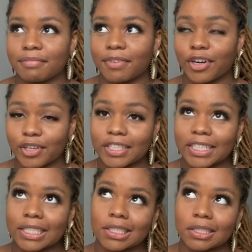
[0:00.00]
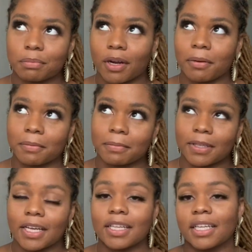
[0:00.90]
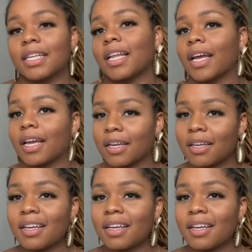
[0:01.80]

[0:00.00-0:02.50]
earliest probably, and then like